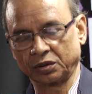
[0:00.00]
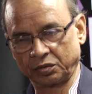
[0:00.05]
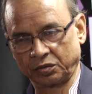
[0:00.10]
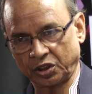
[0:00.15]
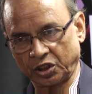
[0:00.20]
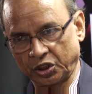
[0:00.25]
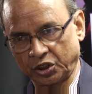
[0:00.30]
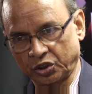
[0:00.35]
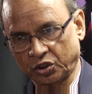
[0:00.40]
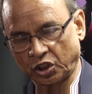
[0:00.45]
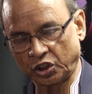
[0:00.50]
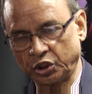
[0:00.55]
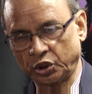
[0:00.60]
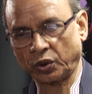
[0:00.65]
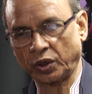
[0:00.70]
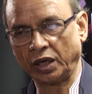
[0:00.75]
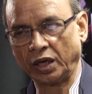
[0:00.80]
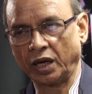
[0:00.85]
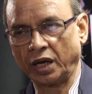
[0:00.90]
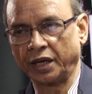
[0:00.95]
this
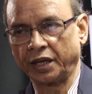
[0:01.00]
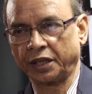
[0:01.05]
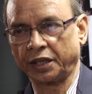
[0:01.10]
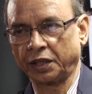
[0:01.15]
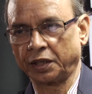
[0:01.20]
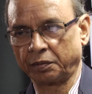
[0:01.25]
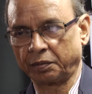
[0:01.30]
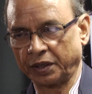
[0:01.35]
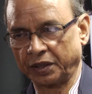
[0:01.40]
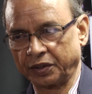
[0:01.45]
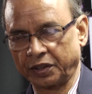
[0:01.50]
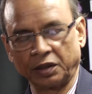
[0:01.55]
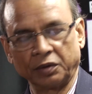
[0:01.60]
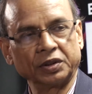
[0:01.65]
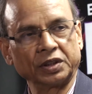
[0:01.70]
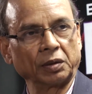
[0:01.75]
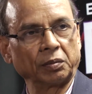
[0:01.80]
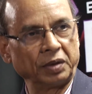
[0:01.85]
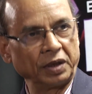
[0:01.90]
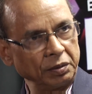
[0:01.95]
conjugal life, and
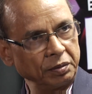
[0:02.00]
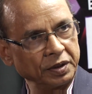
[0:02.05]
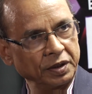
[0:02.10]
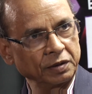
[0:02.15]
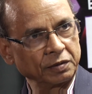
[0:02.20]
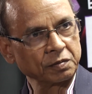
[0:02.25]
even the baby.